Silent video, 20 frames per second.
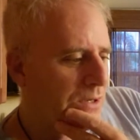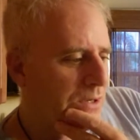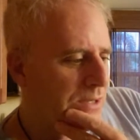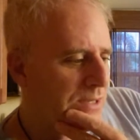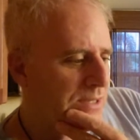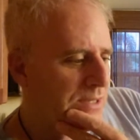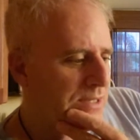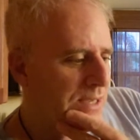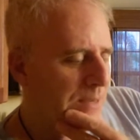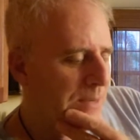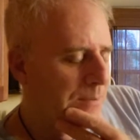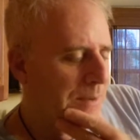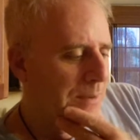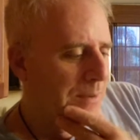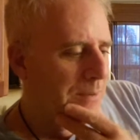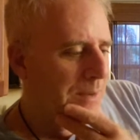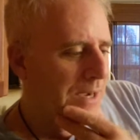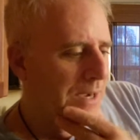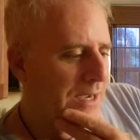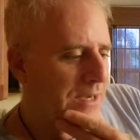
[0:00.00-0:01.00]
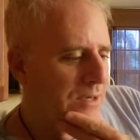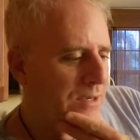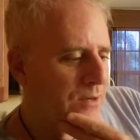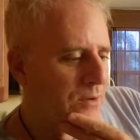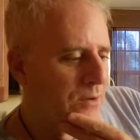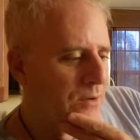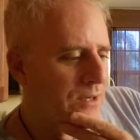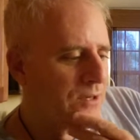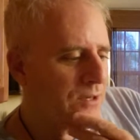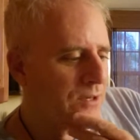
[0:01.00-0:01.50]
is on my mind
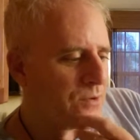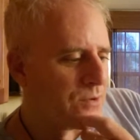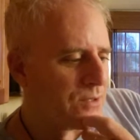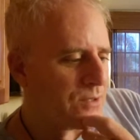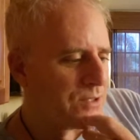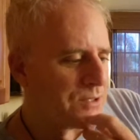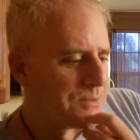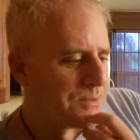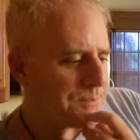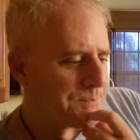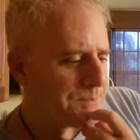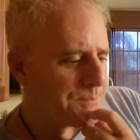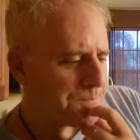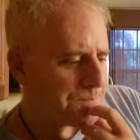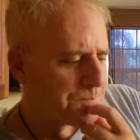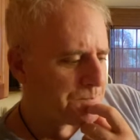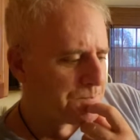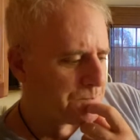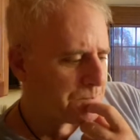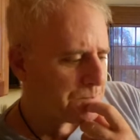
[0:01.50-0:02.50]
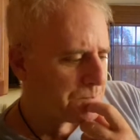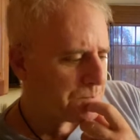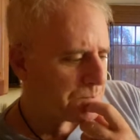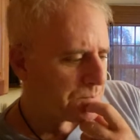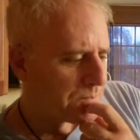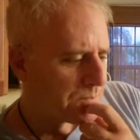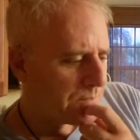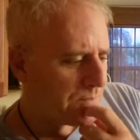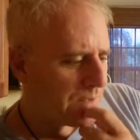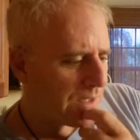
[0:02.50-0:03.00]
or interest,
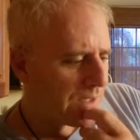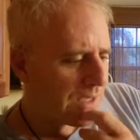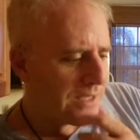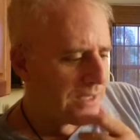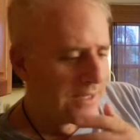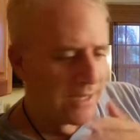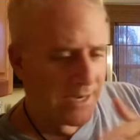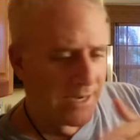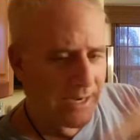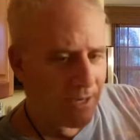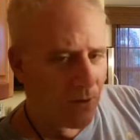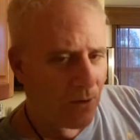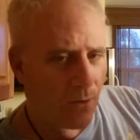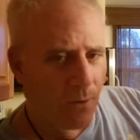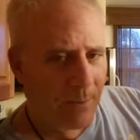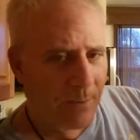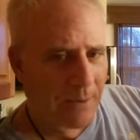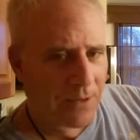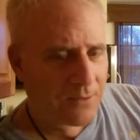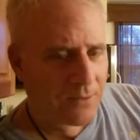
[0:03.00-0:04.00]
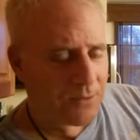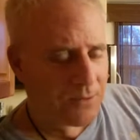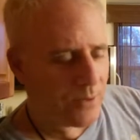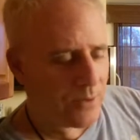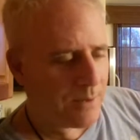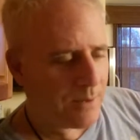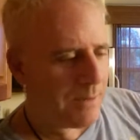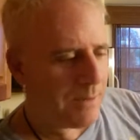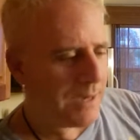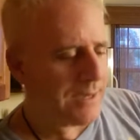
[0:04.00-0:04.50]
and then I go about
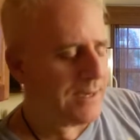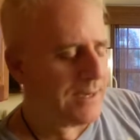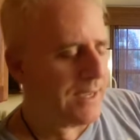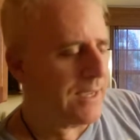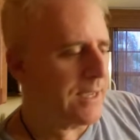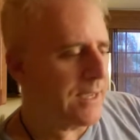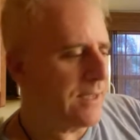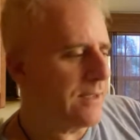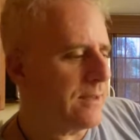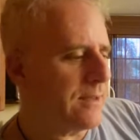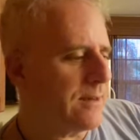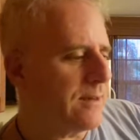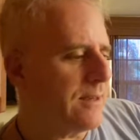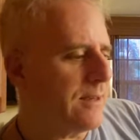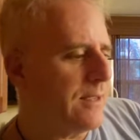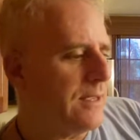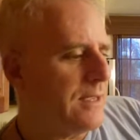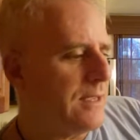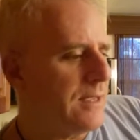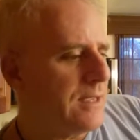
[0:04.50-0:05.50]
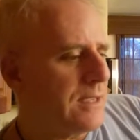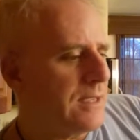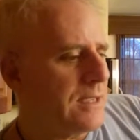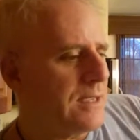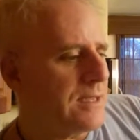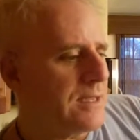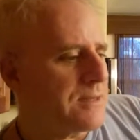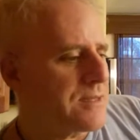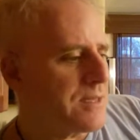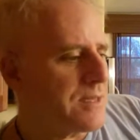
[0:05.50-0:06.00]
doing my day, and
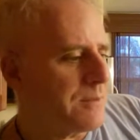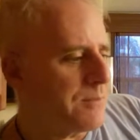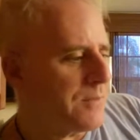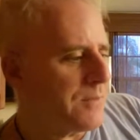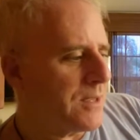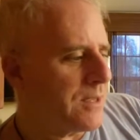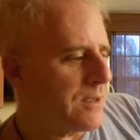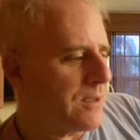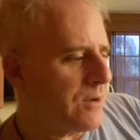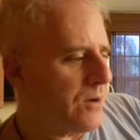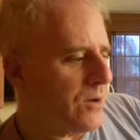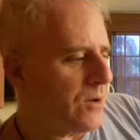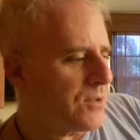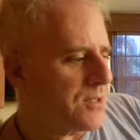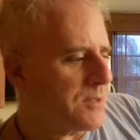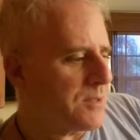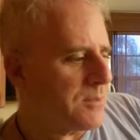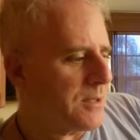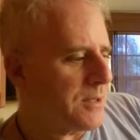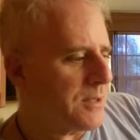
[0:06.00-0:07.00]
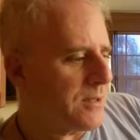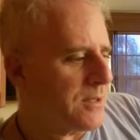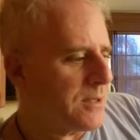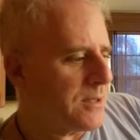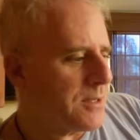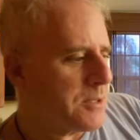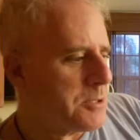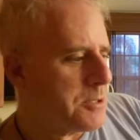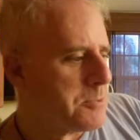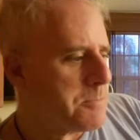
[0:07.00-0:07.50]
something
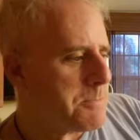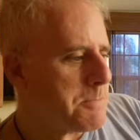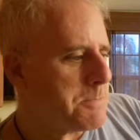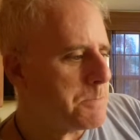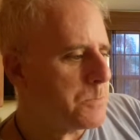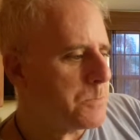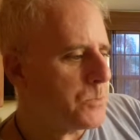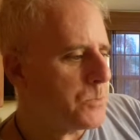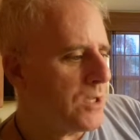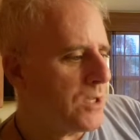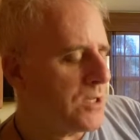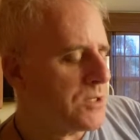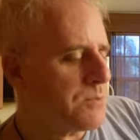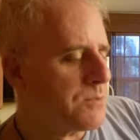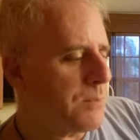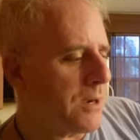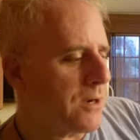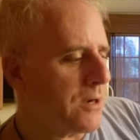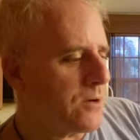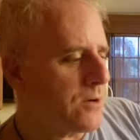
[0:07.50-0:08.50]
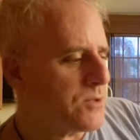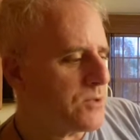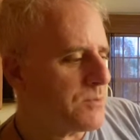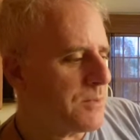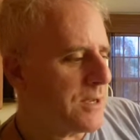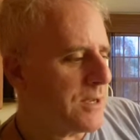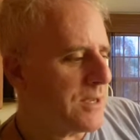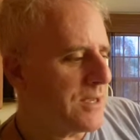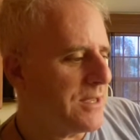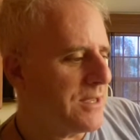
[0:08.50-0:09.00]
ultimately inspires
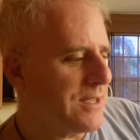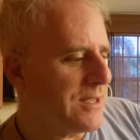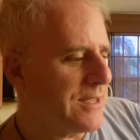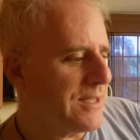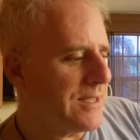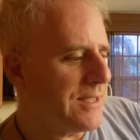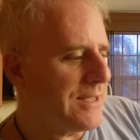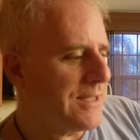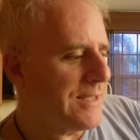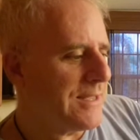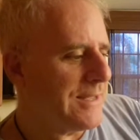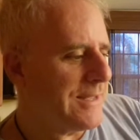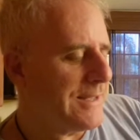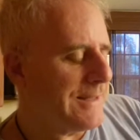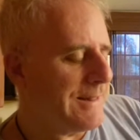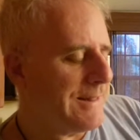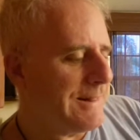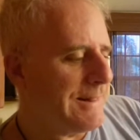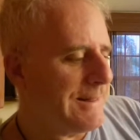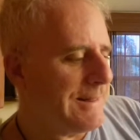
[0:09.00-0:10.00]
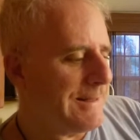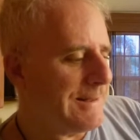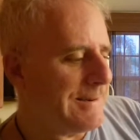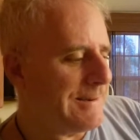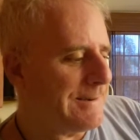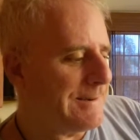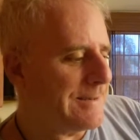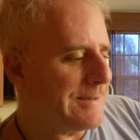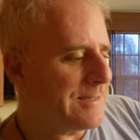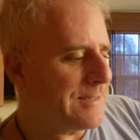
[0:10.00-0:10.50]
me.
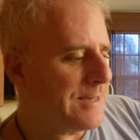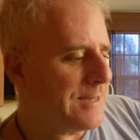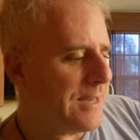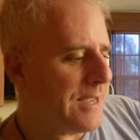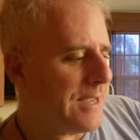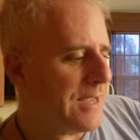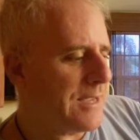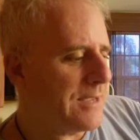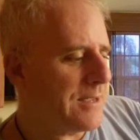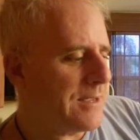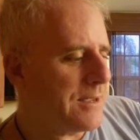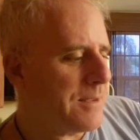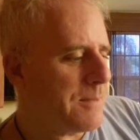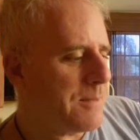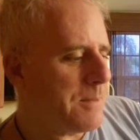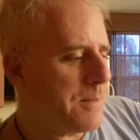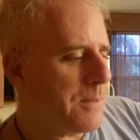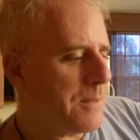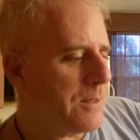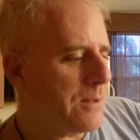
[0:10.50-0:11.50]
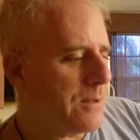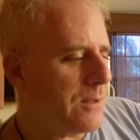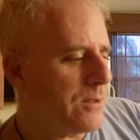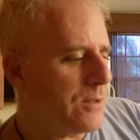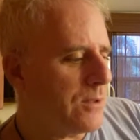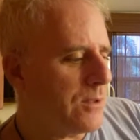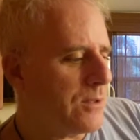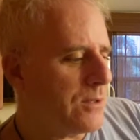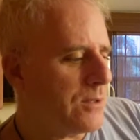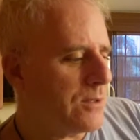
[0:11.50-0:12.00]
And today
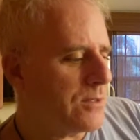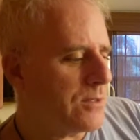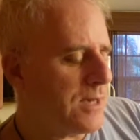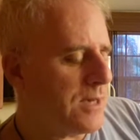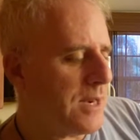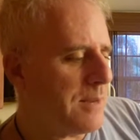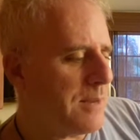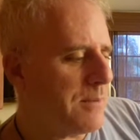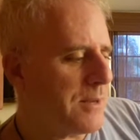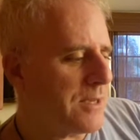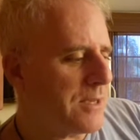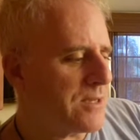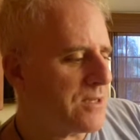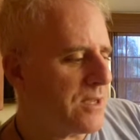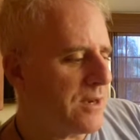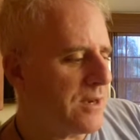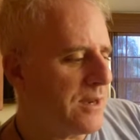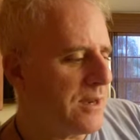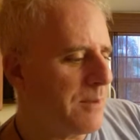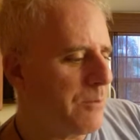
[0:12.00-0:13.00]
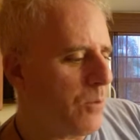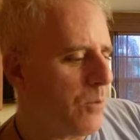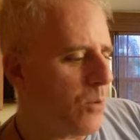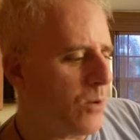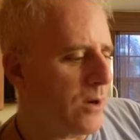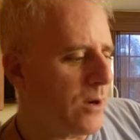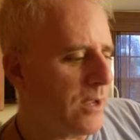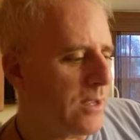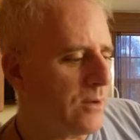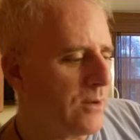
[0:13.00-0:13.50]
being Sunday
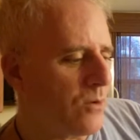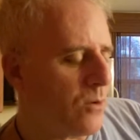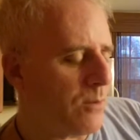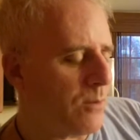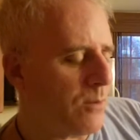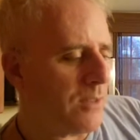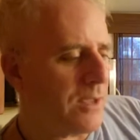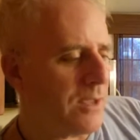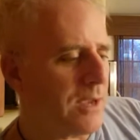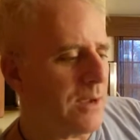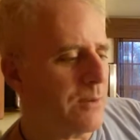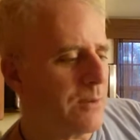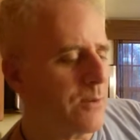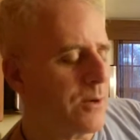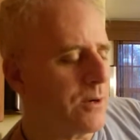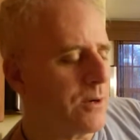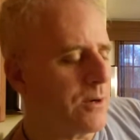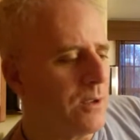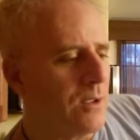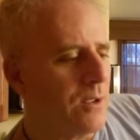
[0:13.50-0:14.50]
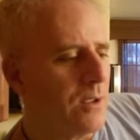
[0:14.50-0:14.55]
morning, normally I would